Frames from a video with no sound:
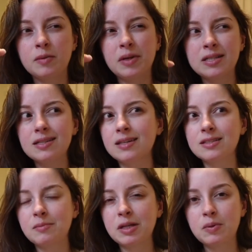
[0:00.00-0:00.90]
but it's like
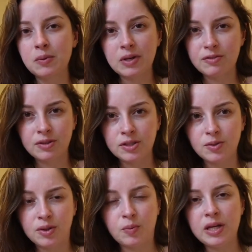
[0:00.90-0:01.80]
something we would definitely do
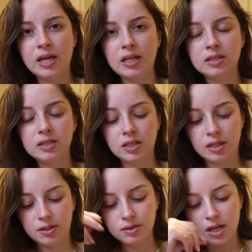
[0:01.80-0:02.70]
on the weekends, you
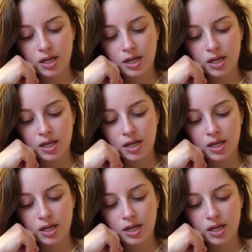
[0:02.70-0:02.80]
know.